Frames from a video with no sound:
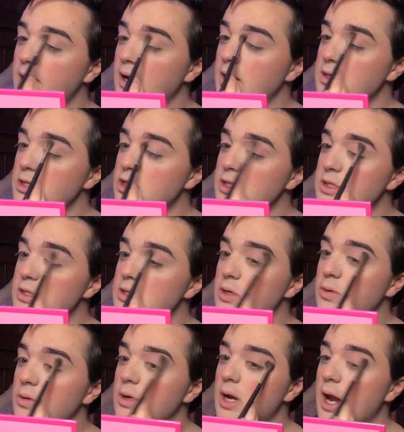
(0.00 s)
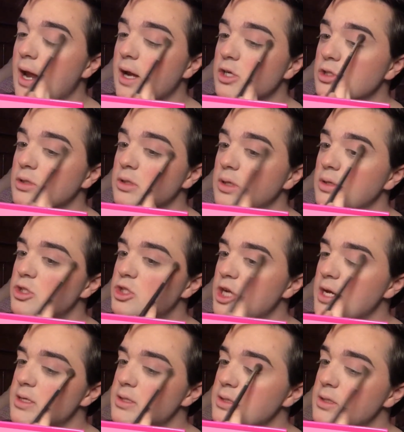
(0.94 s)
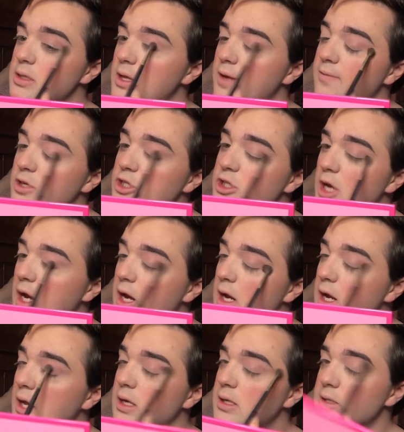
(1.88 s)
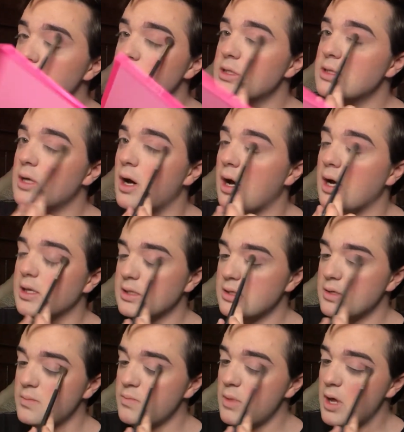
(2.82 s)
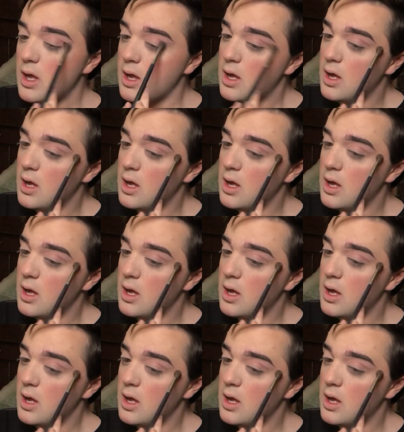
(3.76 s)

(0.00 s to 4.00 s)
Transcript: and it's just so natural and gentle of a shade. It's just awesome.